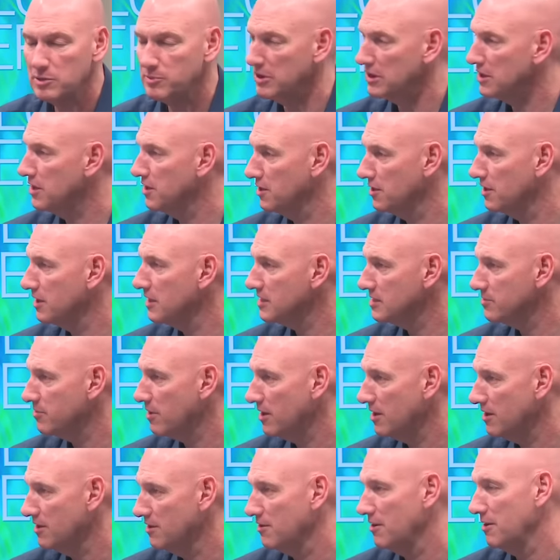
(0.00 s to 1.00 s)
been curious
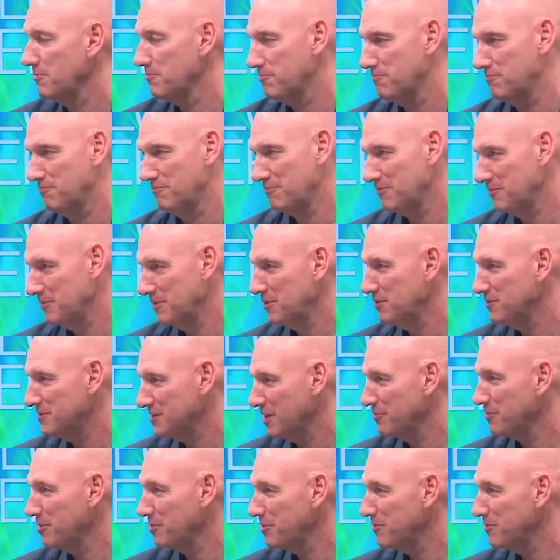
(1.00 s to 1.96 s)
about it. You know, I, you saw me.